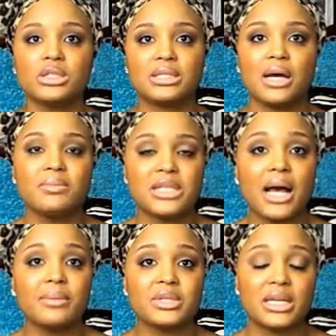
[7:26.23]

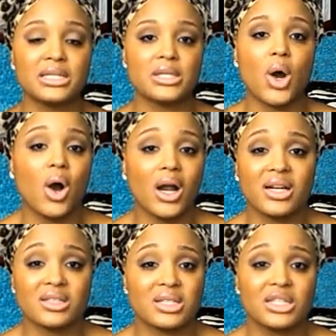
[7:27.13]
Sometimes it's
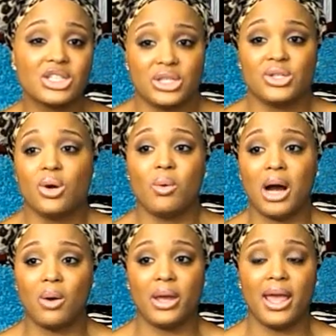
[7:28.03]
harder to just go
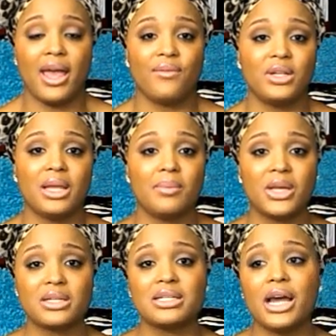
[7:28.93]
out and have a date
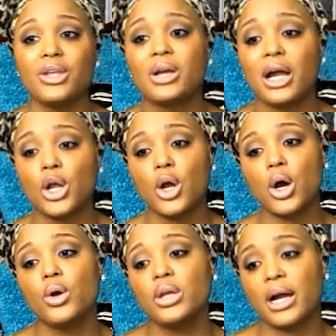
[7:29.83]
because now you got to go.